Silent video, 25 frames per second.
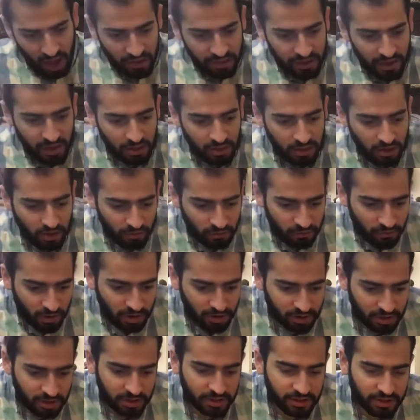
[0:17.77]
tell you
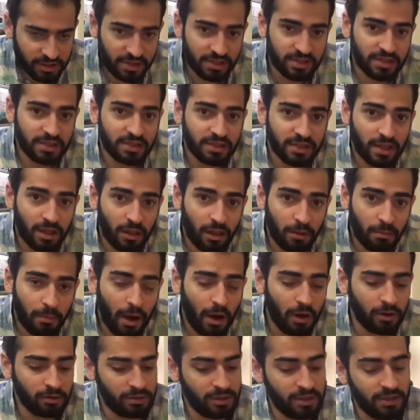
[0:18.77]
what this is all
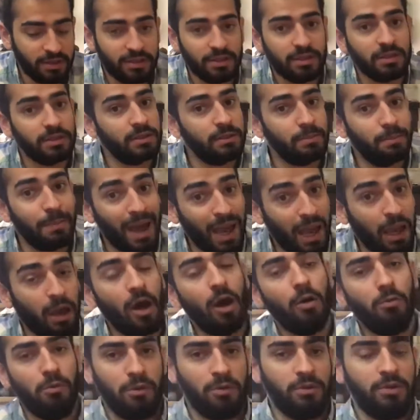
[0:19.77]
about. This is
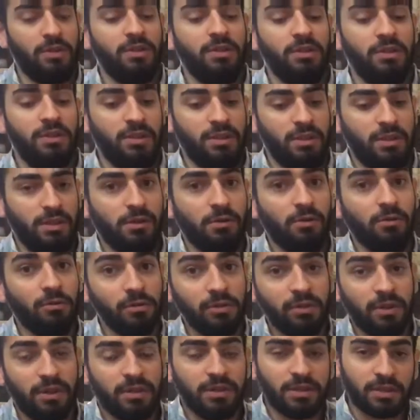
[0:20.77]
Backgammon. This is the
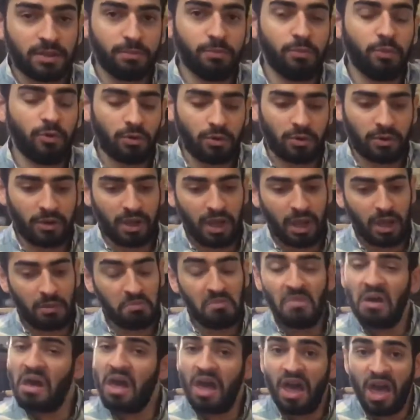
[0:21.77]
oldest board
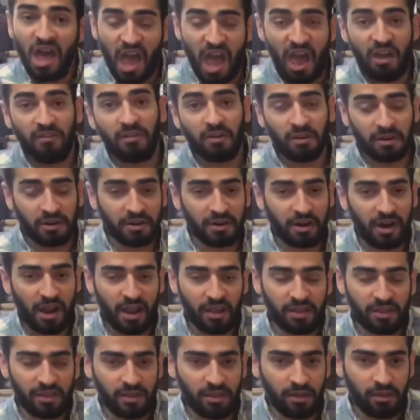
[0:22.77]
game ever
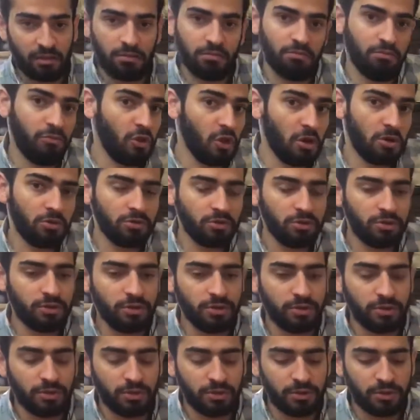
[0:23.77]
created, known
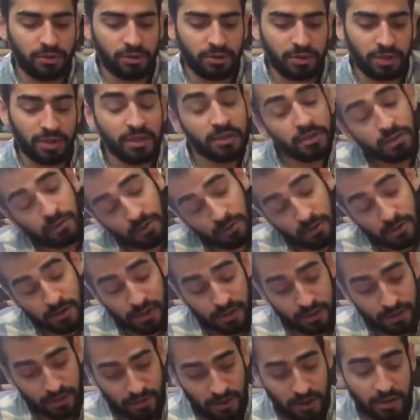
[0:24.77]
to the
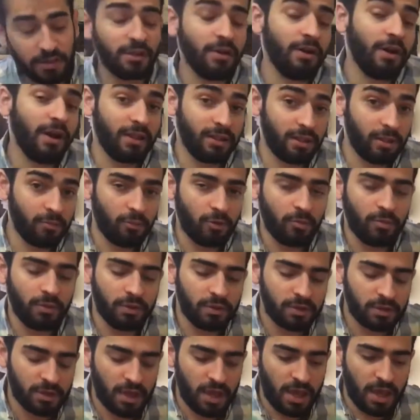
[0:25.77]
historians right now at the
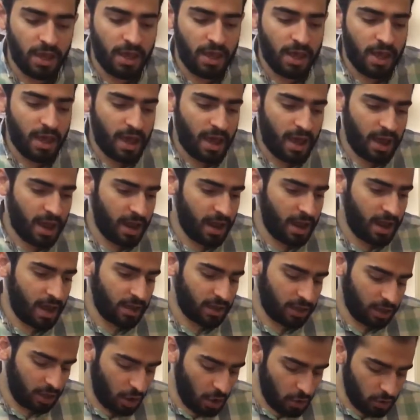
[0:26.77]
moment.
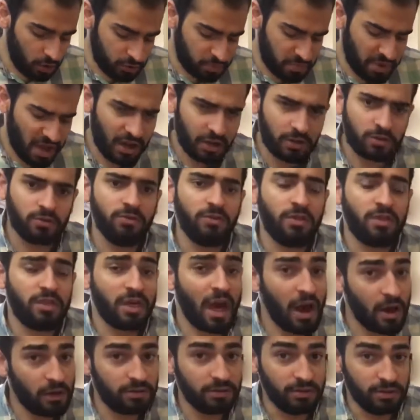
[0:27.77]
It goes back to
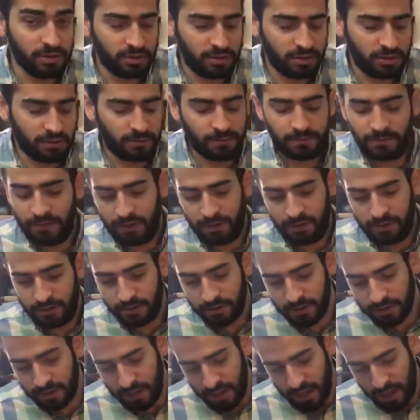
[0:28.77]
thousands of
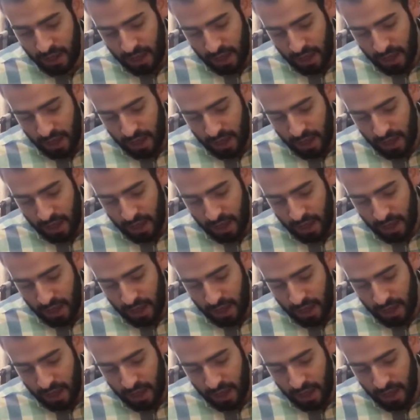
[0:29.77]
years,